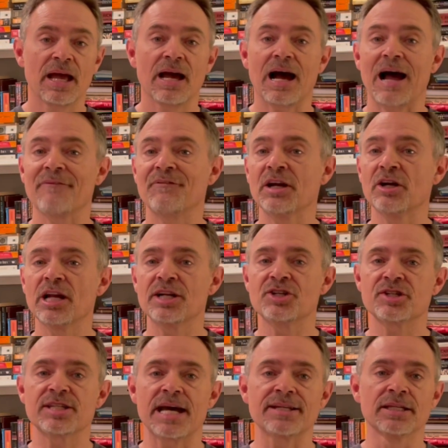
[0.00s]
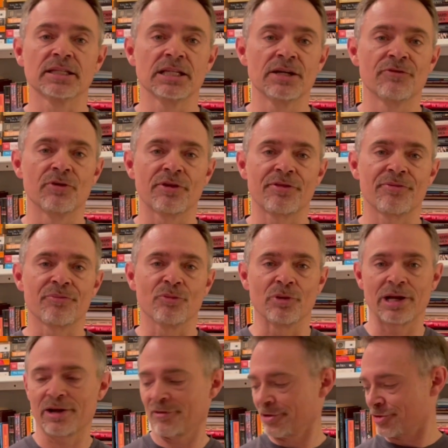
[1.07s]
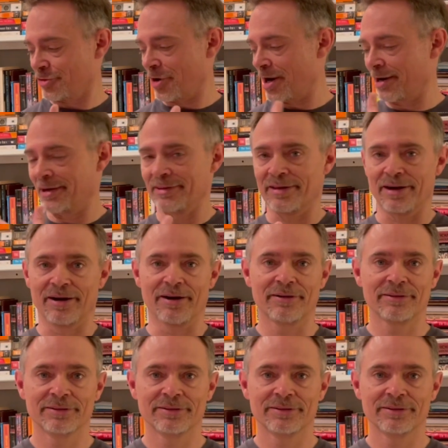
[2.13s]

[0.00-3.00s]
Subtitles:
I figured I just had to live with whatever's wrong in there.